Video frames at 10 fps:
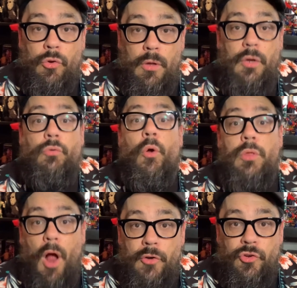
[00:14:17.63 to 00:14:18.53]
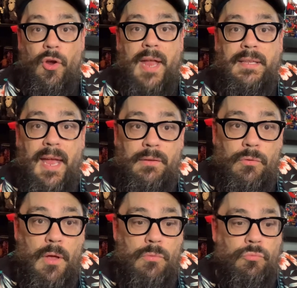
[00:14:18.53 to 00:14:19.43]
grow larger and
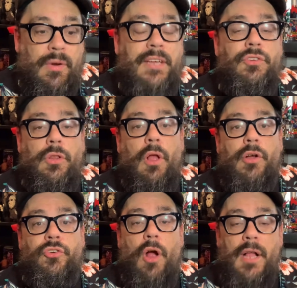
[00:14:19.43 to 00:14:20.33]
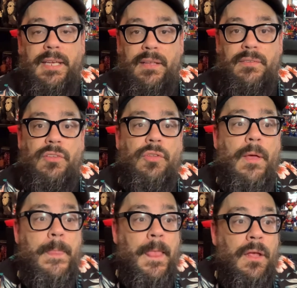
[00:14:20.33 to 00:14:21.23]
reach a larger audience is,
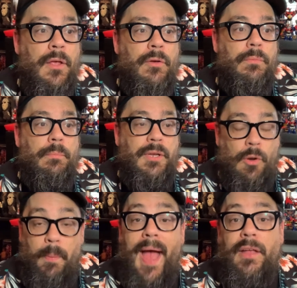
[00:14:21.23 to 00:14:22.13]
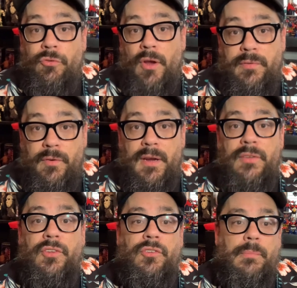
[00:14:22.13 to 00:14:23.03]
by constructive
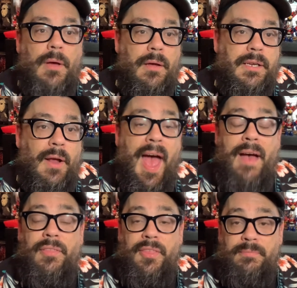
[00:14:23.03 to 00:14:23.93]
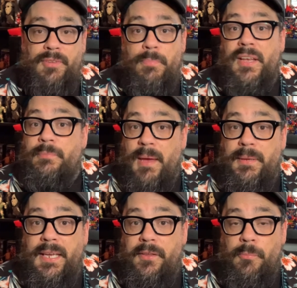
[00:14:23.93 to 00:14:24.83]
criticism. Some things maybe
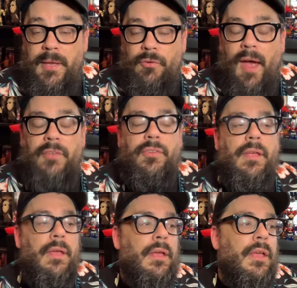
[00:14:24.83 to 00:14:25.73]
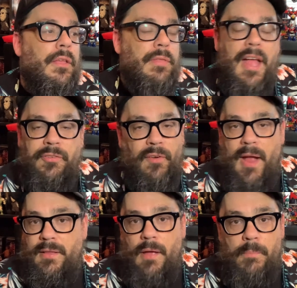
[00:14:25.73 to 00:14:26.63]
need to be addressed. That's
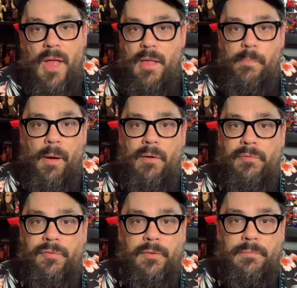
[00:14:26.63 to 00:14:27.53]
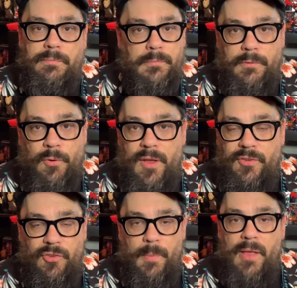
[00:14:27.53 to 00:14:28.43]
fine. I'm not above
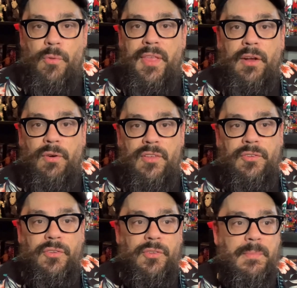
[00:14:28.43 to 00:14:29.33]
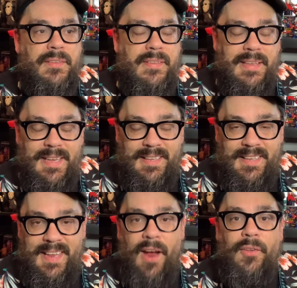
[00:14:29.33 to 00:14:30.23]
criticism. I don't think criticism is
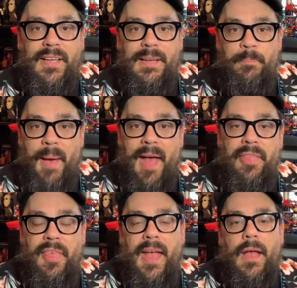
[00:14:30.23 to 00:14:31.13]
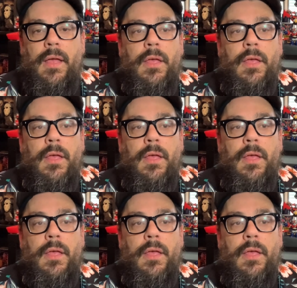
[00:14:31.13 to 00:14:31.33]
inherently a bad thing.